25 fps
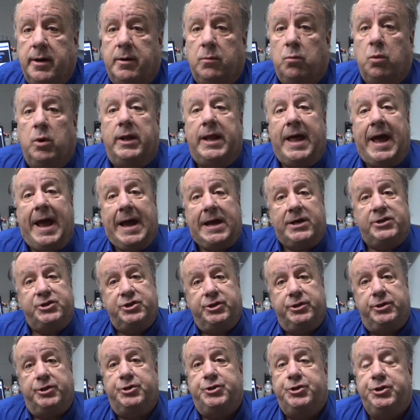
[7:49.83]
will
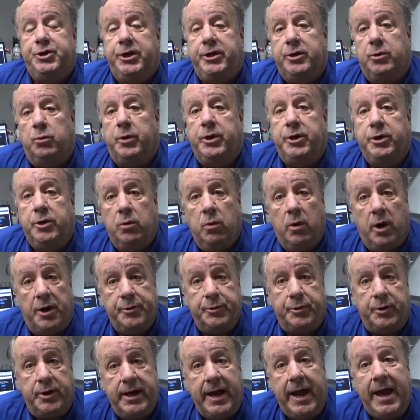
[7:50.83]
ask us, gee, do we do
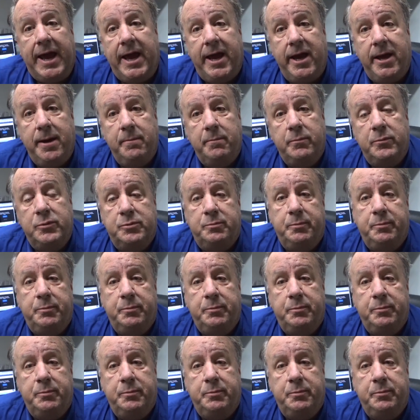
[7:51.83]
other games?